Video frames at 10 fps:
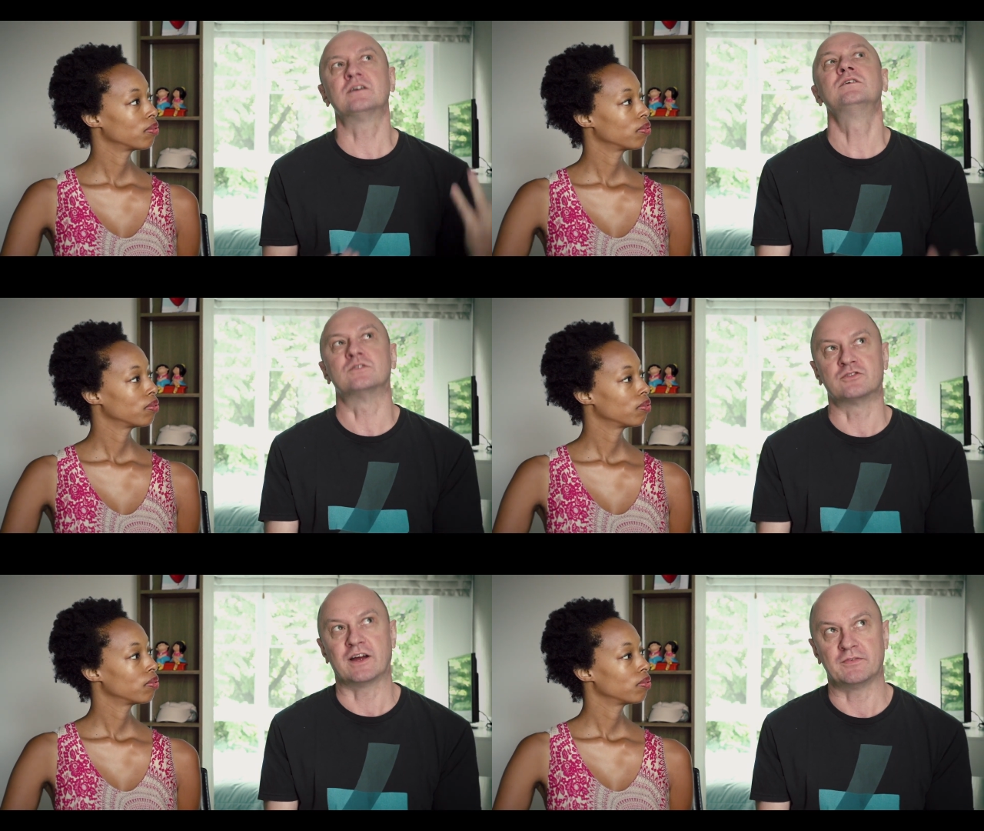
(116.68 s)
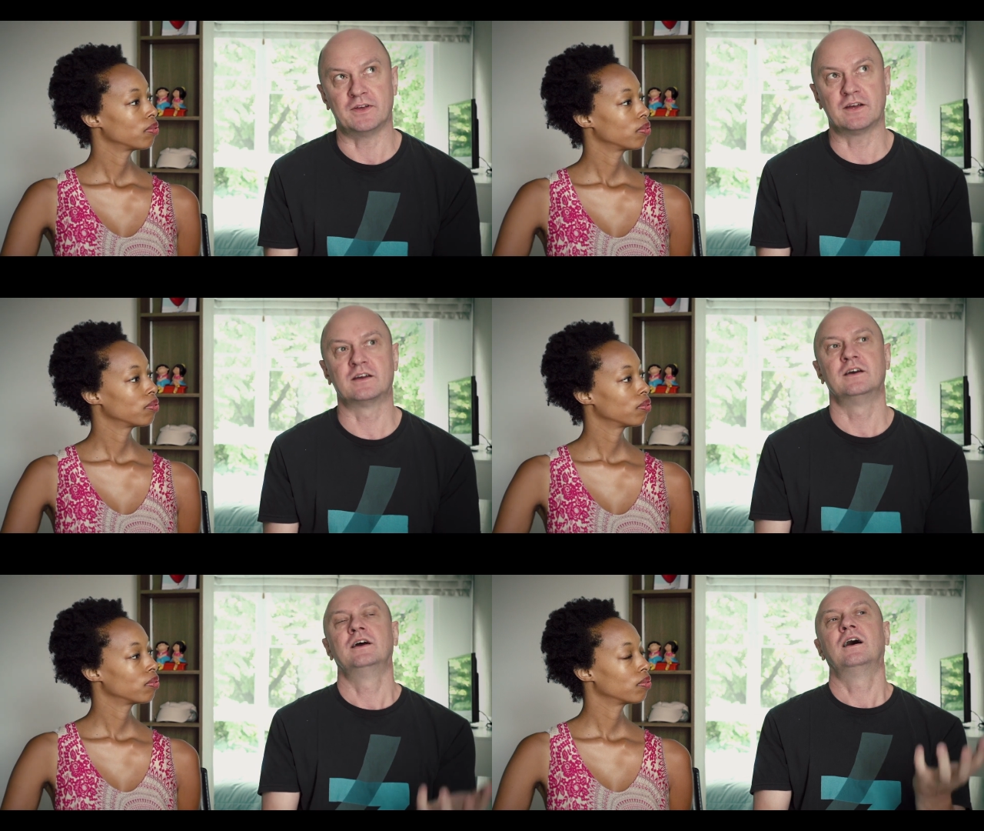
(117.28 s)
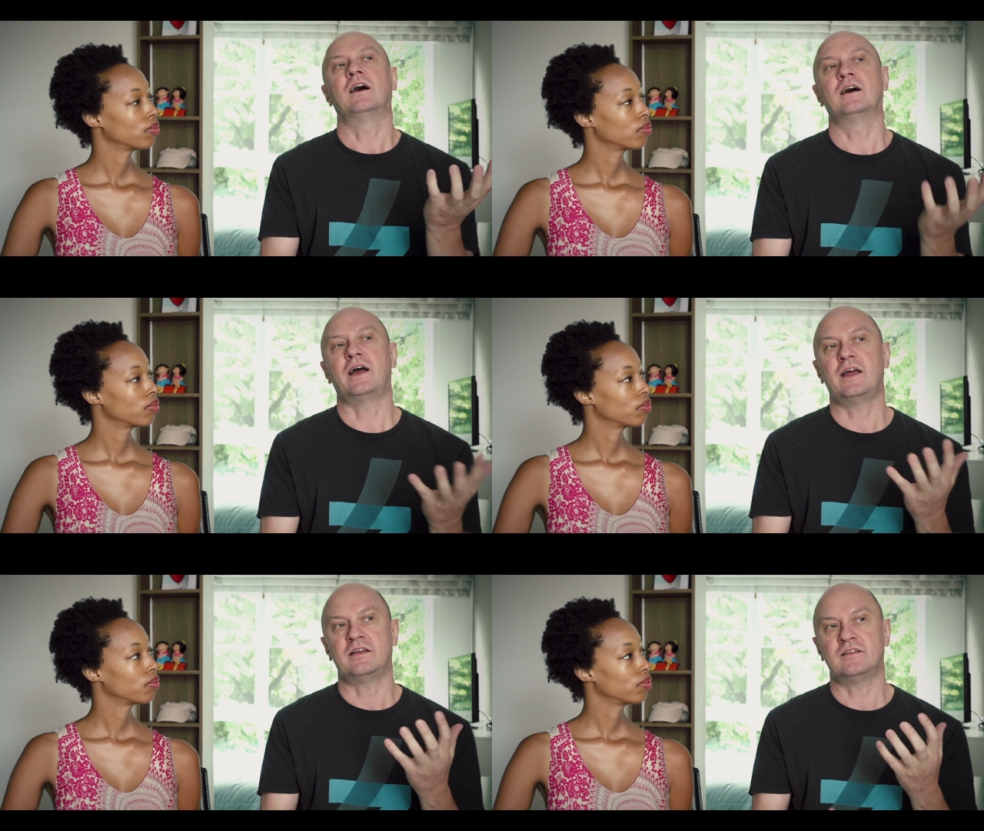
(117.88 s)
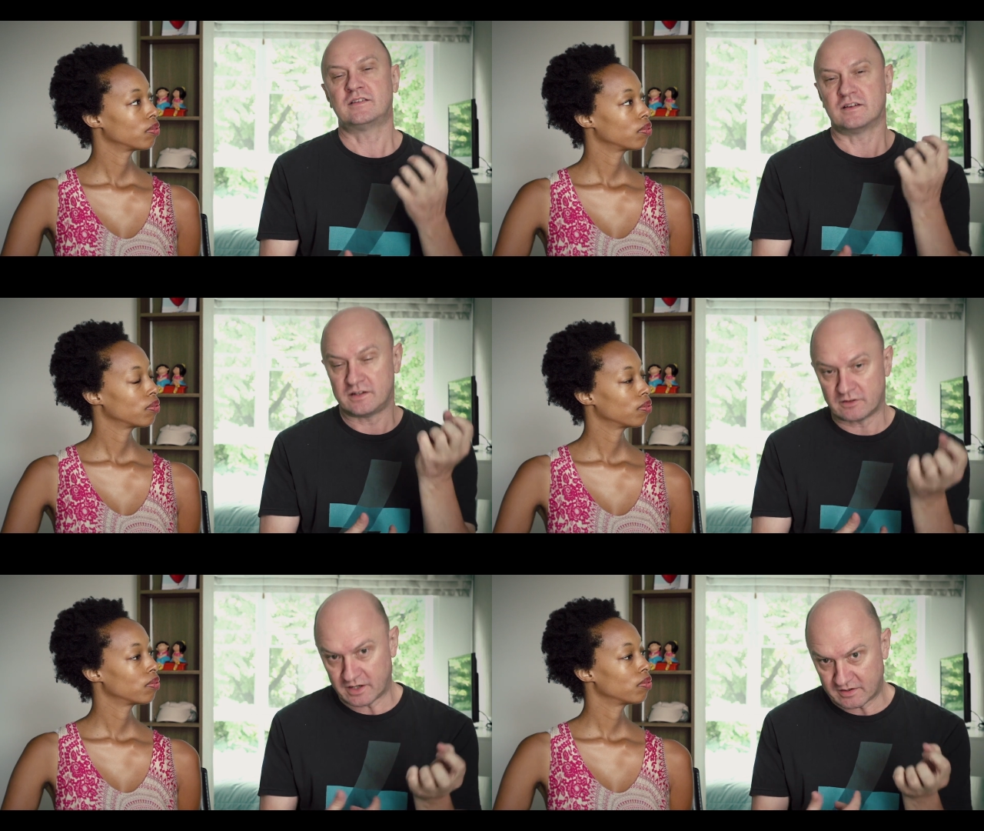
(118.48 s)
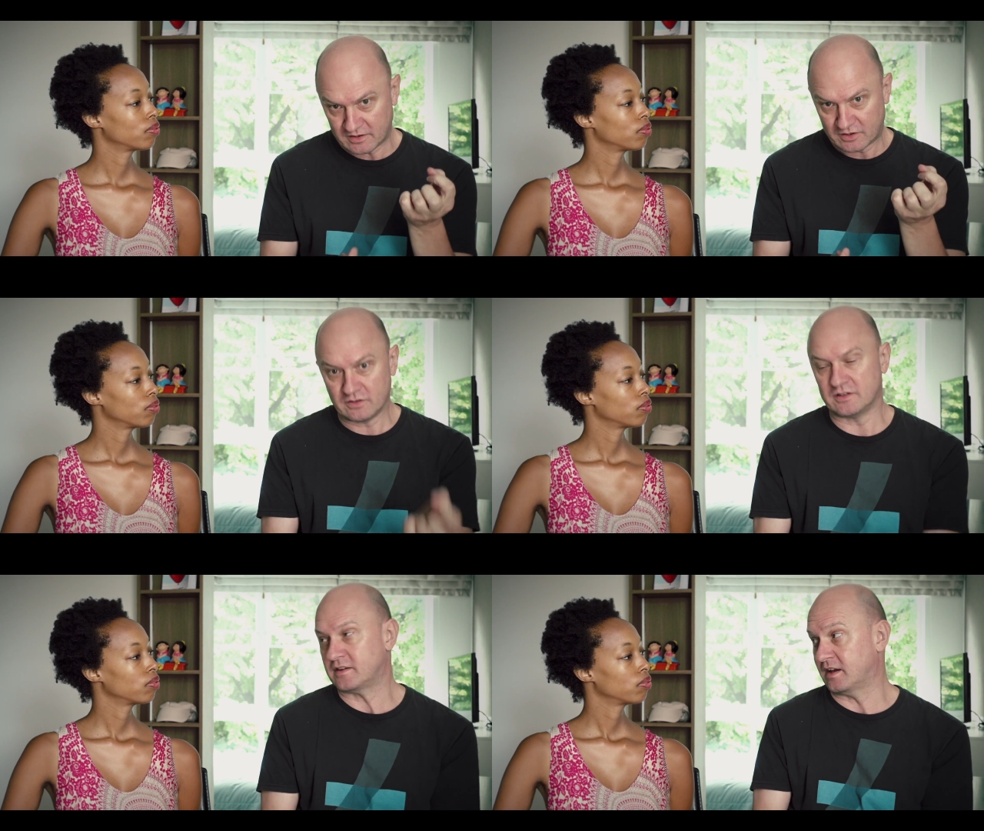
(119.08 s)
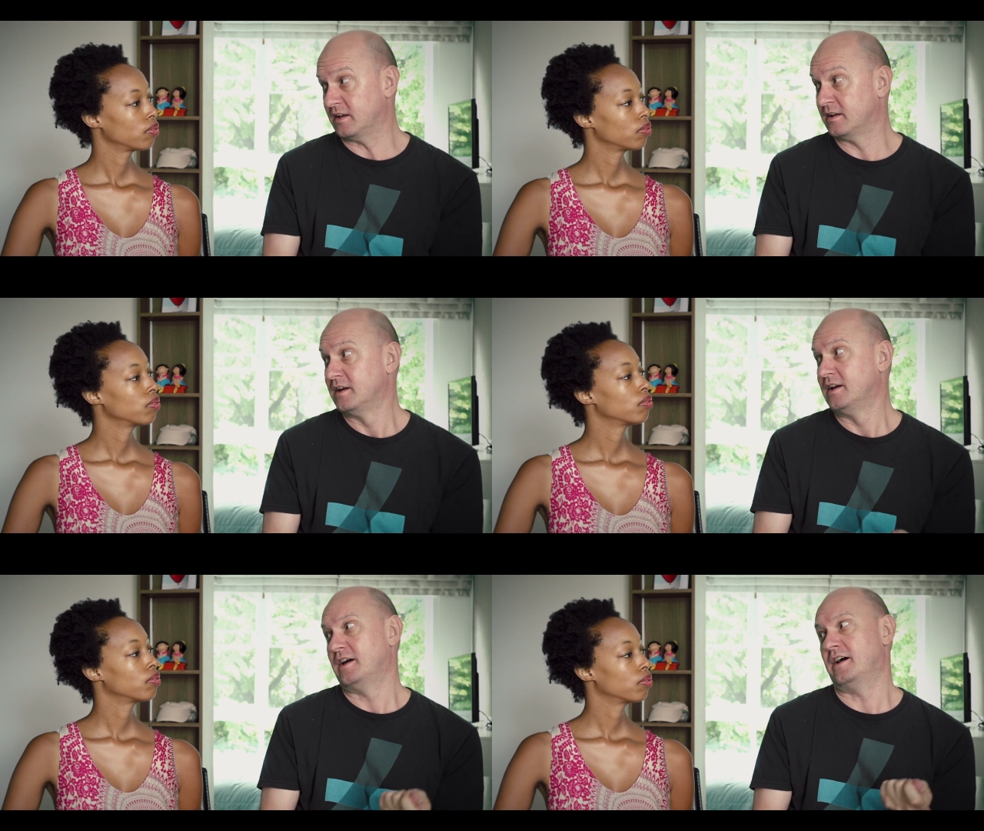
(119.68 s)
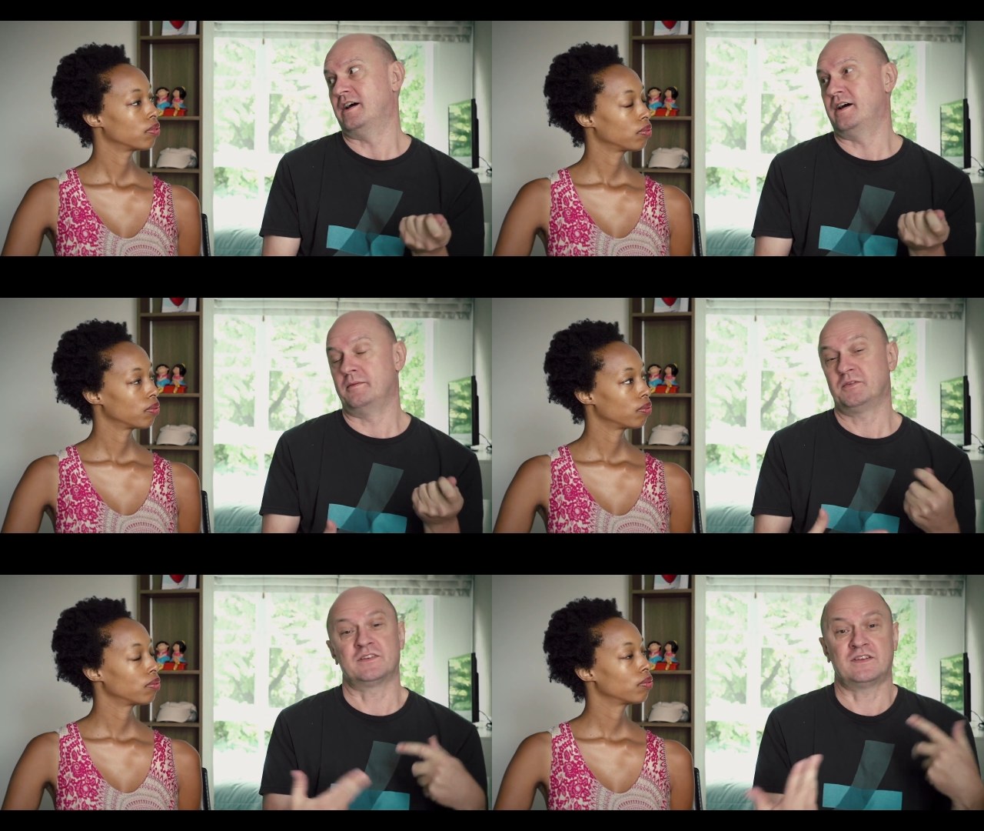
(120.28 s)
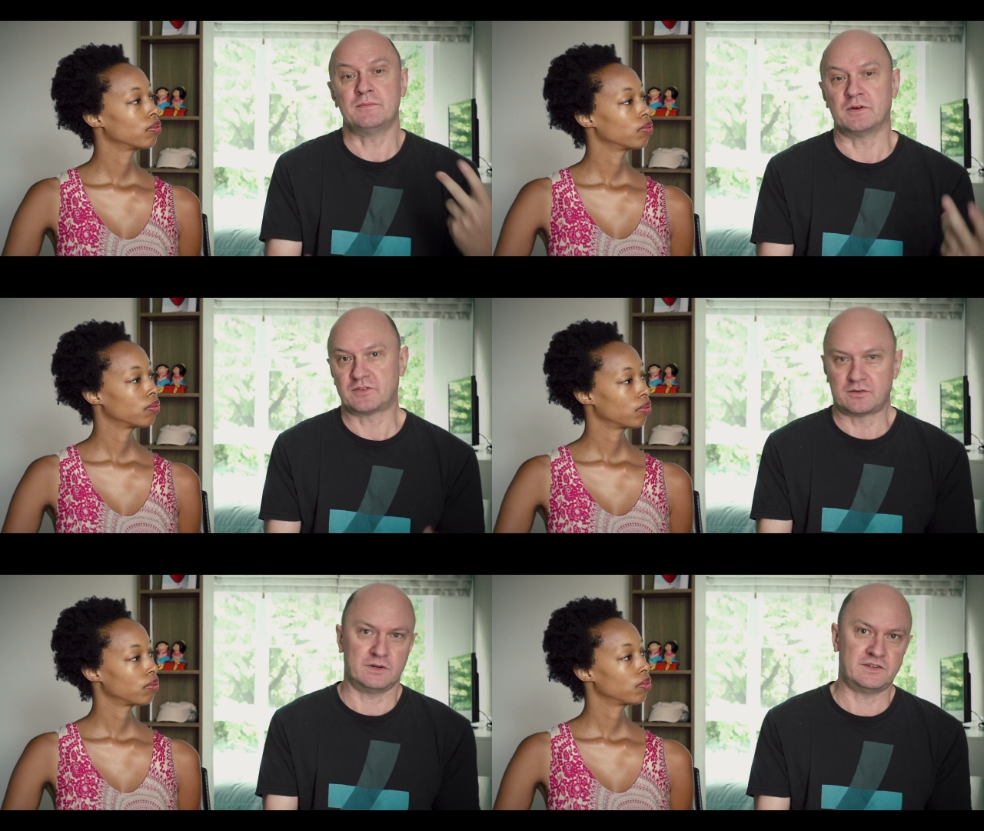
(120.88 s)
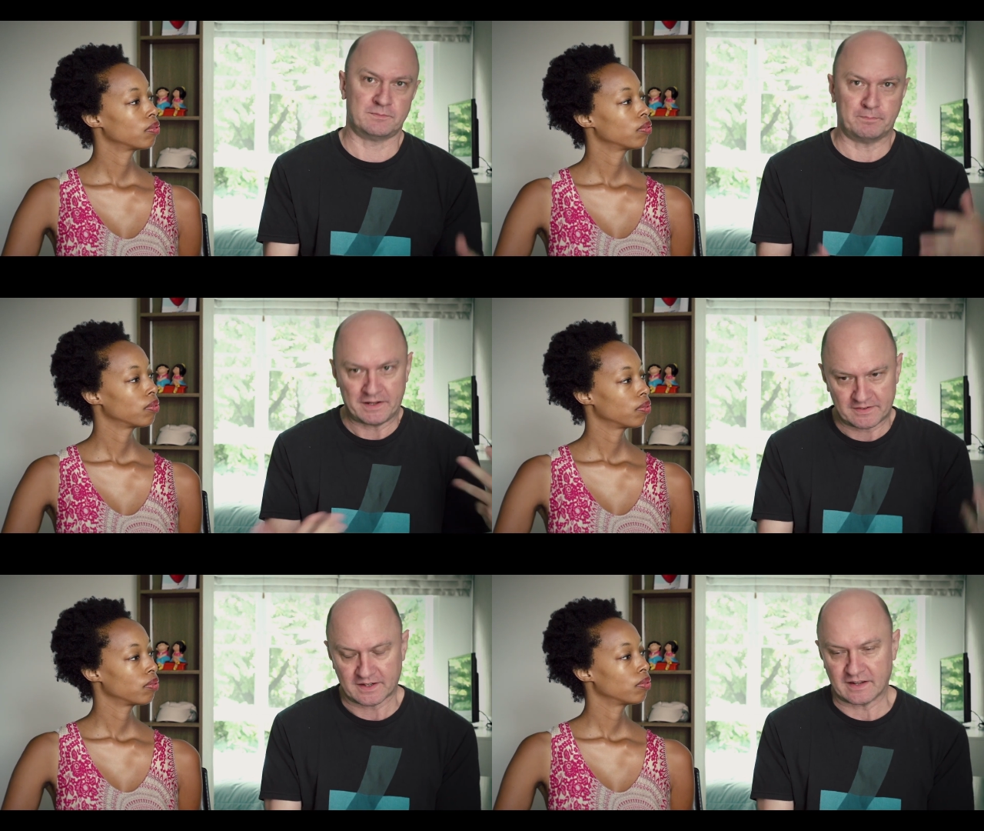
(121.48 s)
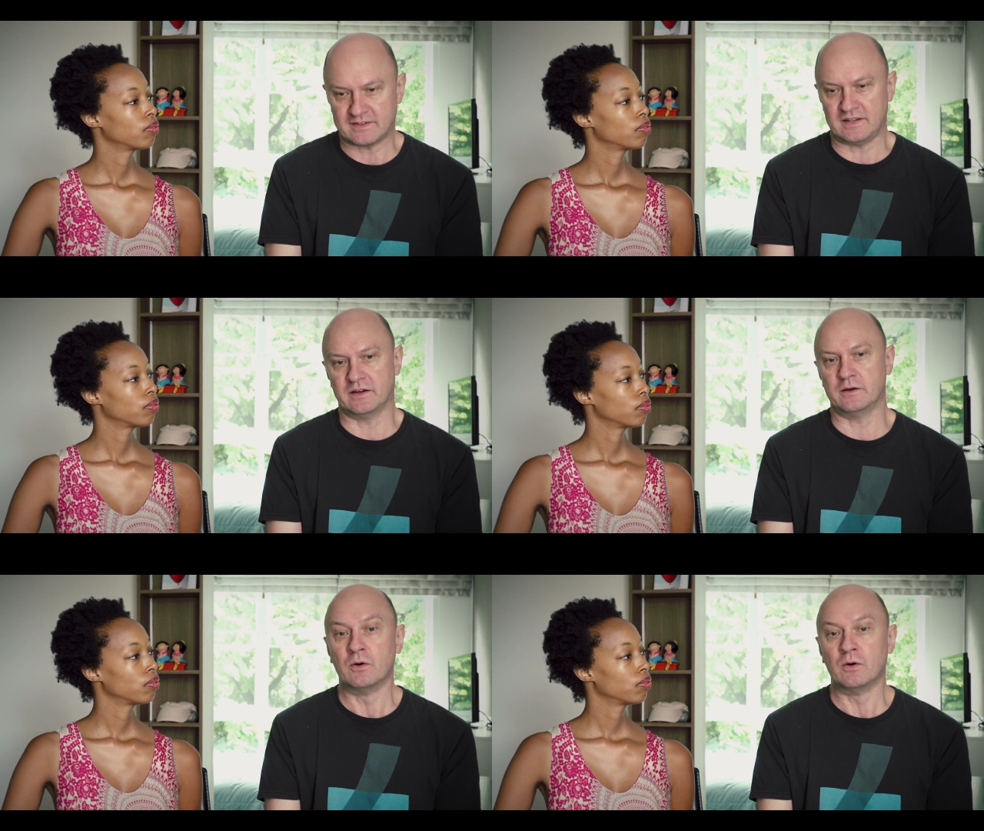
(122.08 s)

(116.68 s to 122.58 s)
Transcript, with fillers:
Speaker 1: Google traffic, I started to create content. Um, so same old story, just basic S E O,